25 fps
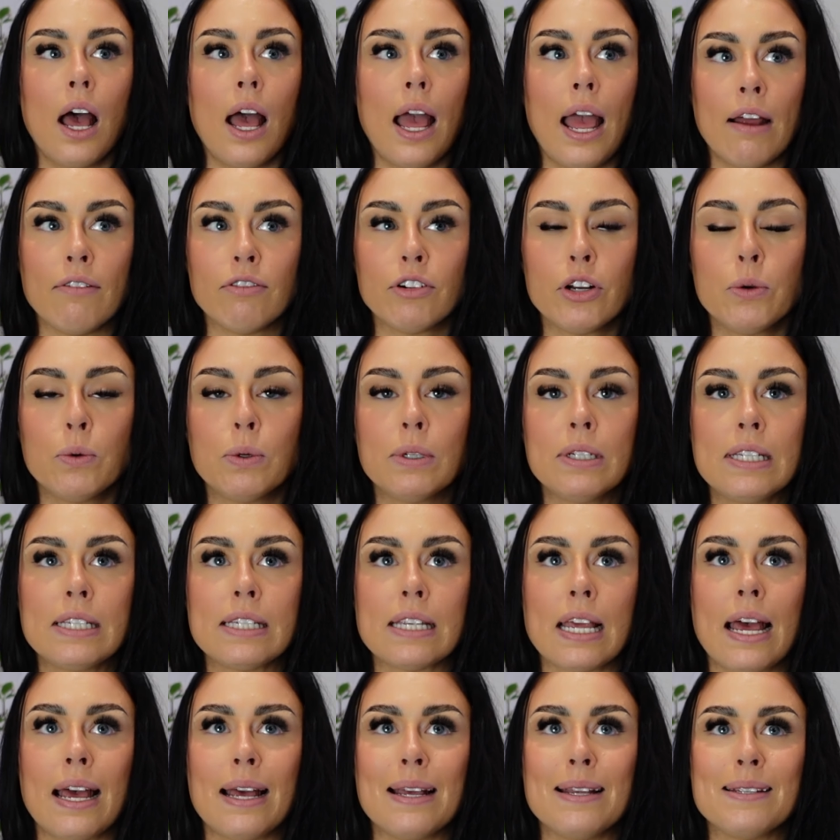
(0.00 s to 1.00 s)
everyone
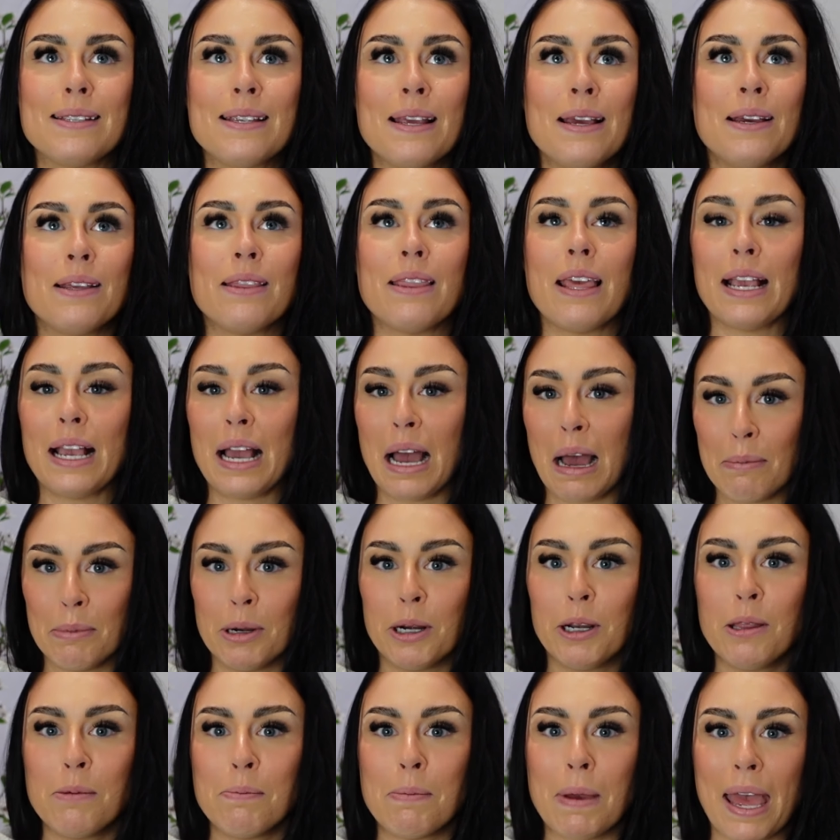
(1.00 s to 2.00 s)
says they come
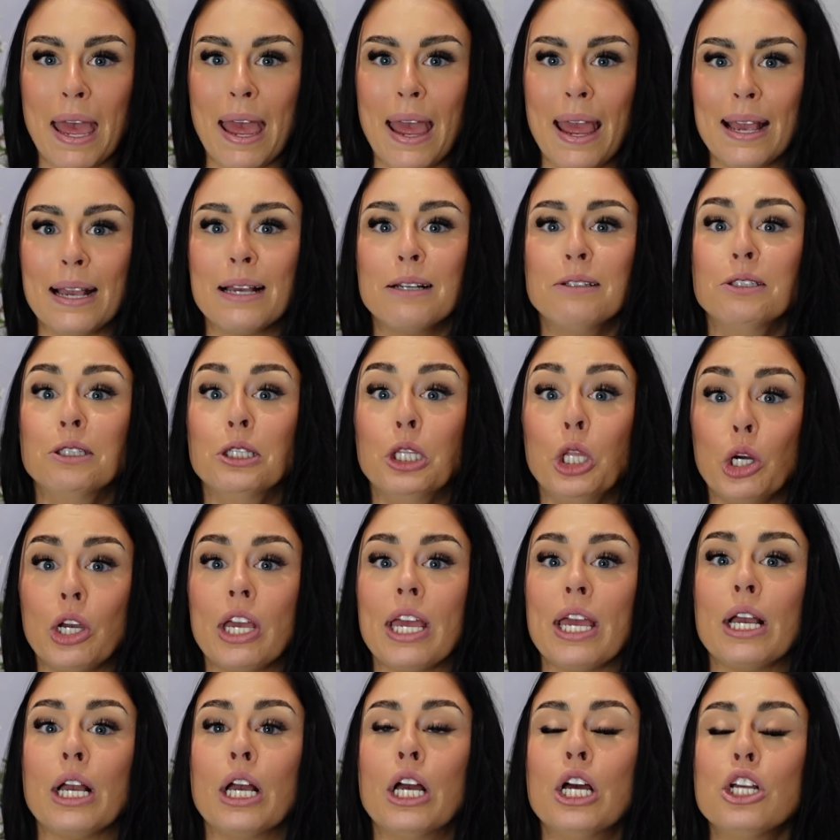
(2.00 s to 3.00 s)
out of the bag
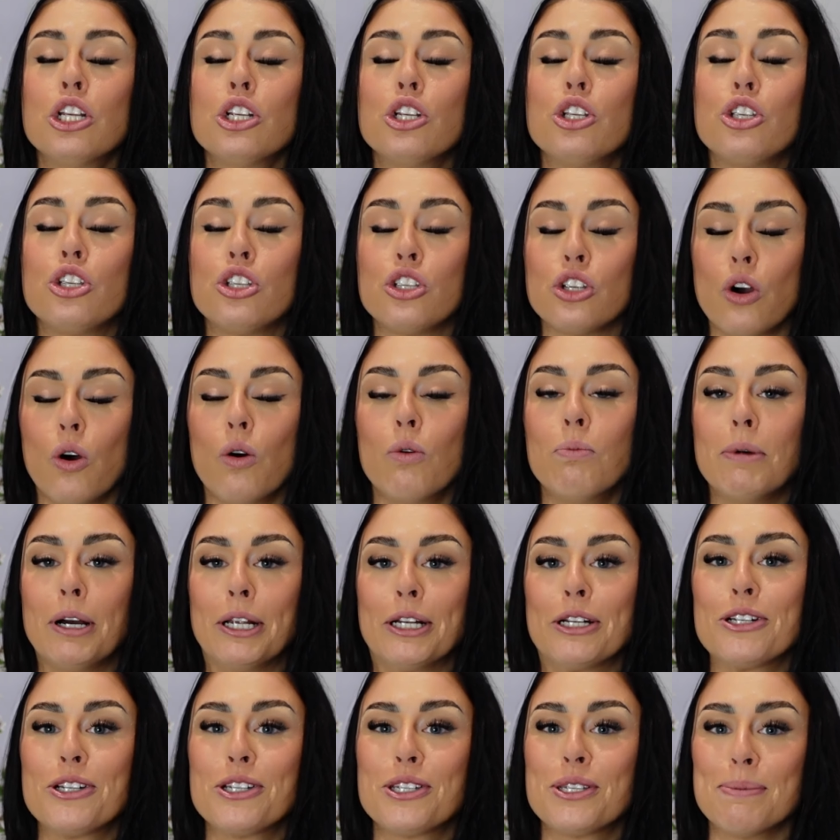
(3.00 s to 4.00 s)
looking so
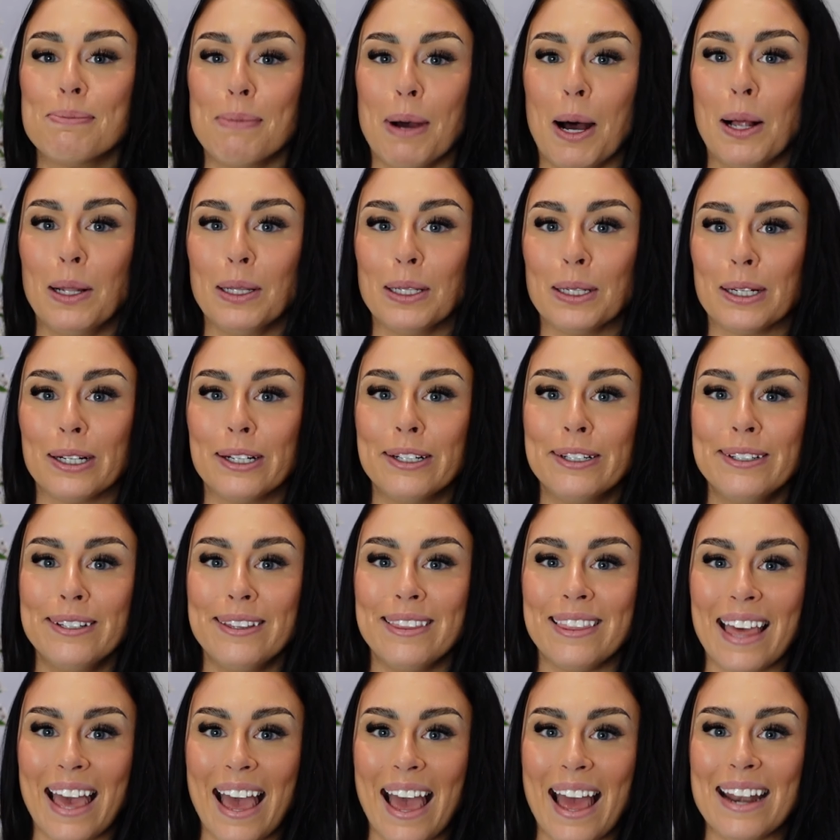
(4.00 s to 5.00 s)
much smaller
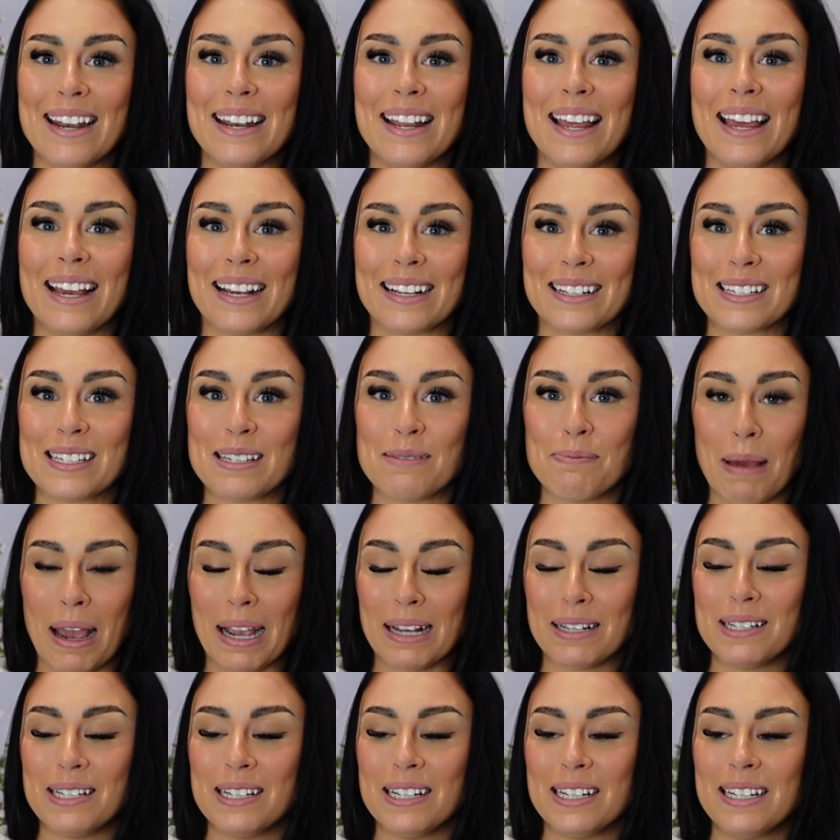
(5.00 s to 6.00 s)
than
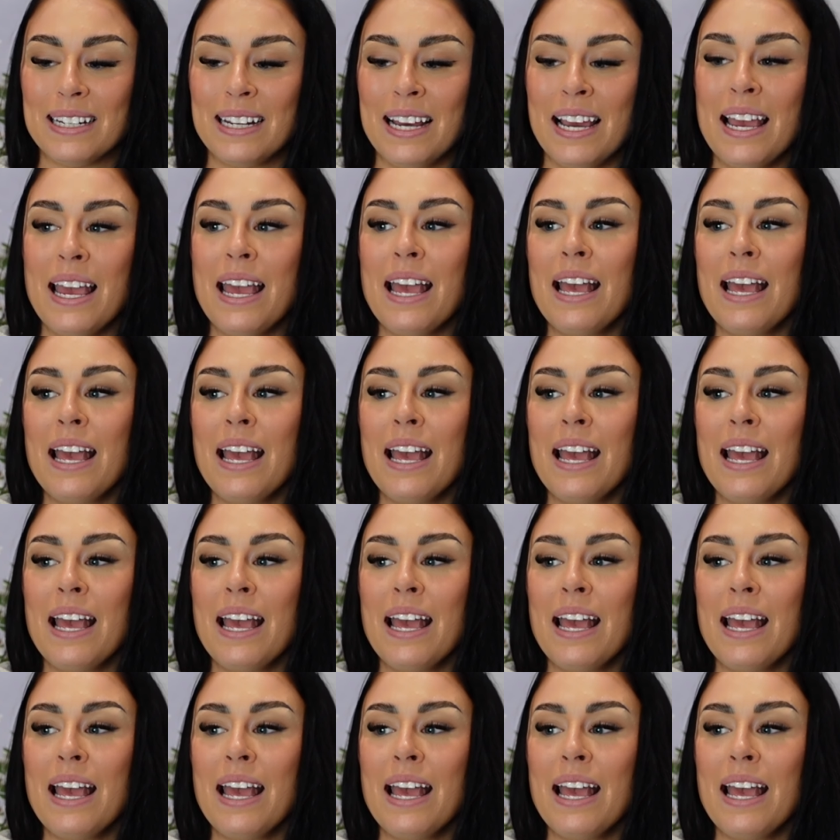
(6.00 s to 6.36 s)
expected.